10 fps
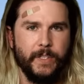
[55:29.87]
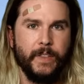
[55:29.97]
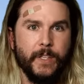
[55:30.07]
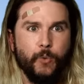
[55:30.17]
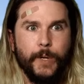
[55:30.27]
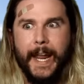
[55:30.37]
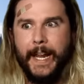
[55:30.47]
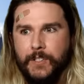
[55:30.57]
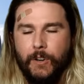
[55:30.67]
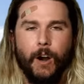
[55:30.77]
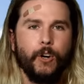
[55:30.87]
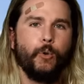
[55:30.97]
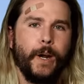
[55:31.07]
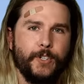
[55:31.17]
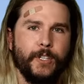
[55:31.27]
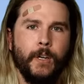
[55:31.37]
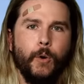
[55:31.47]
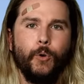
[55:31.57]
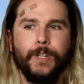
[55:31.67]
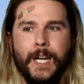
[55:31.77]
And this would answer our question
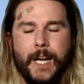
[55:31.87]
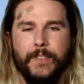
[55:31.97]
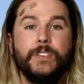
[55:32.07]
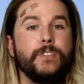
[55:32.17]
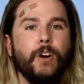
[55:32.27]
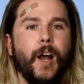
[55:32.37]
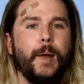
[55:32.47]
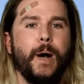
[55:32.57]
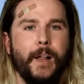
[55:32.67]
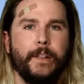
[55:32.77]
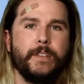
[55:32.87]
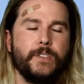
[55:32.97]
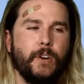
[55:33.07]
or not. This is our hypothesis.